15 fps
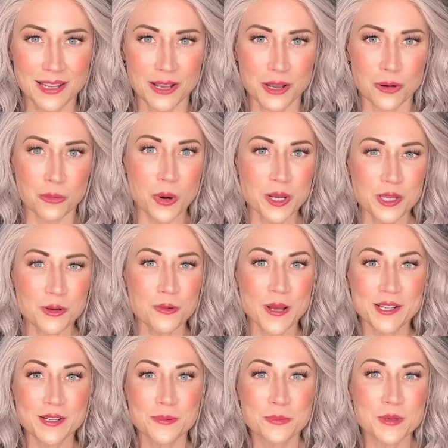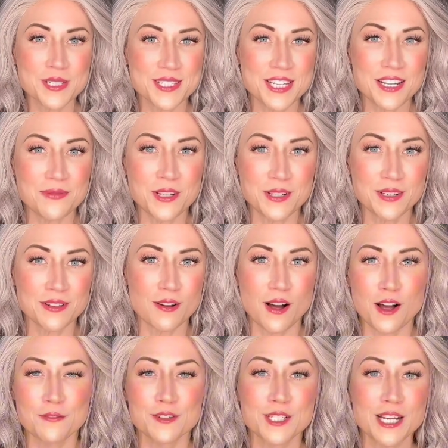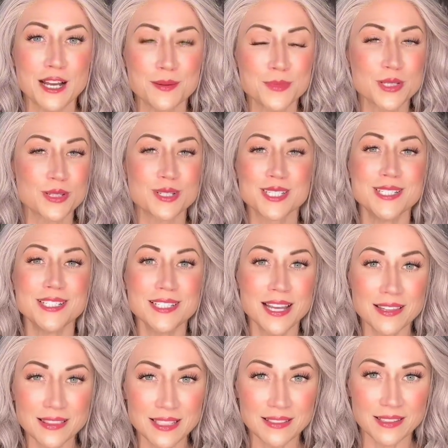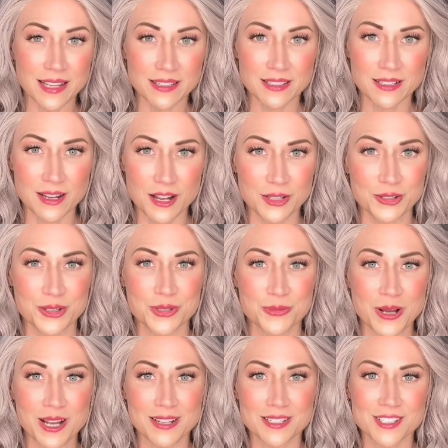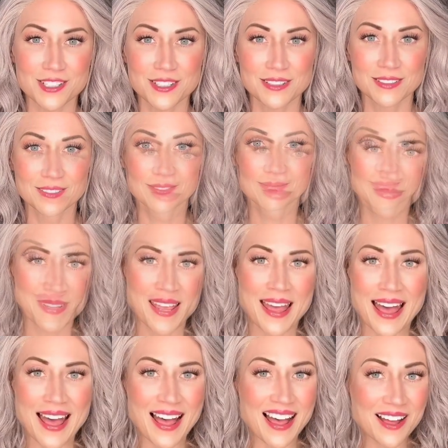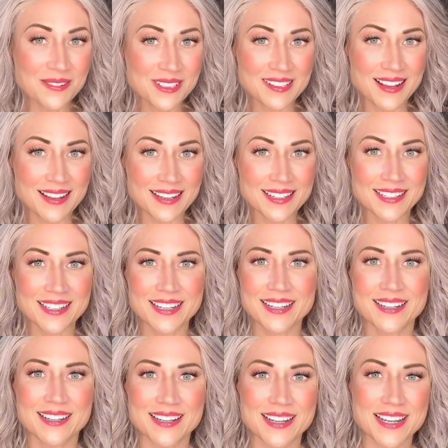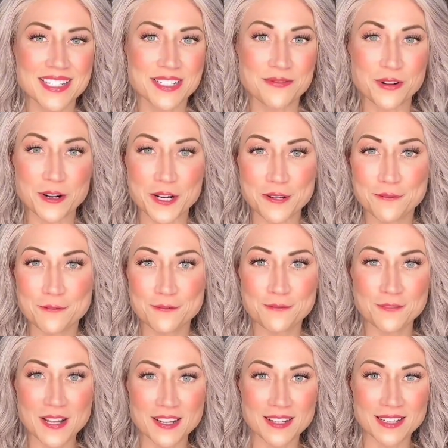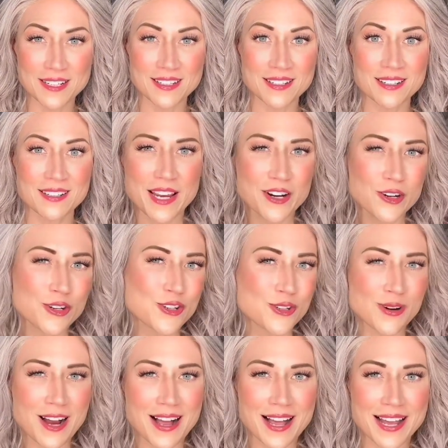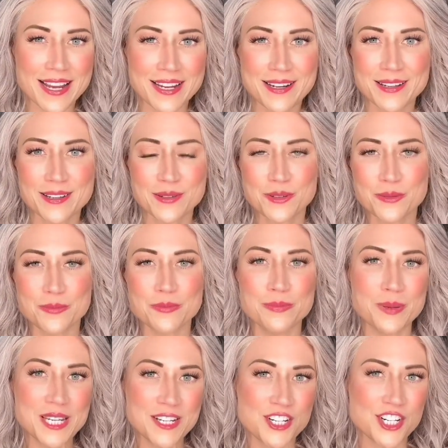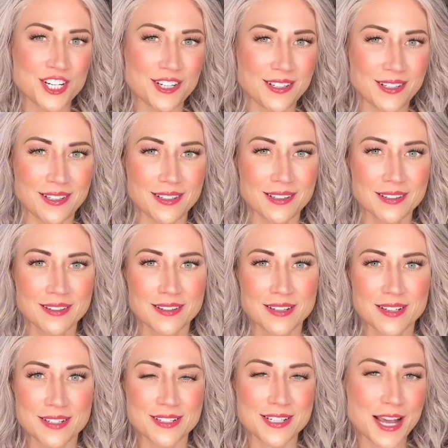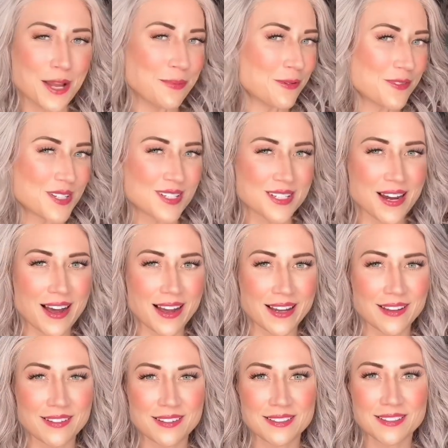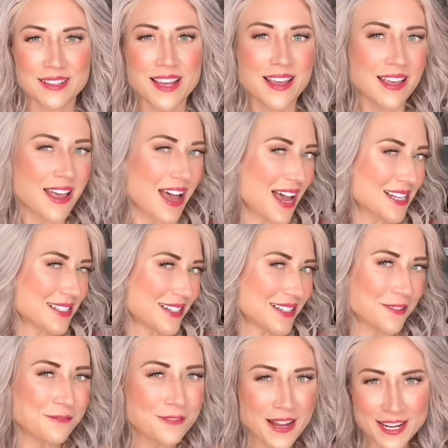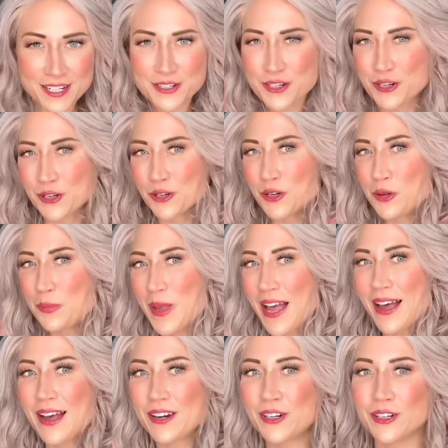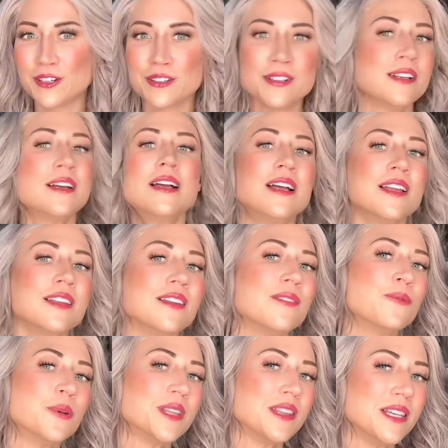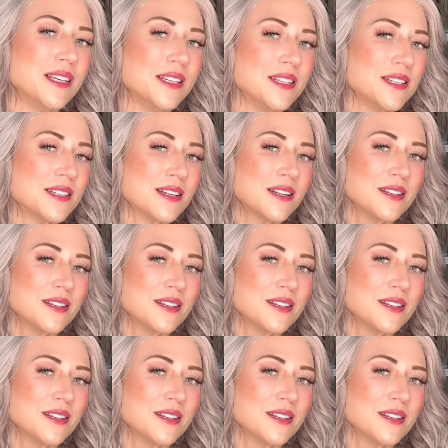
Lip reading: What you end up receiving oftentimes looks nothing like the color swatch. Avalon is a very fun, air-dried, beachy type of style, has a defined curl pattern with these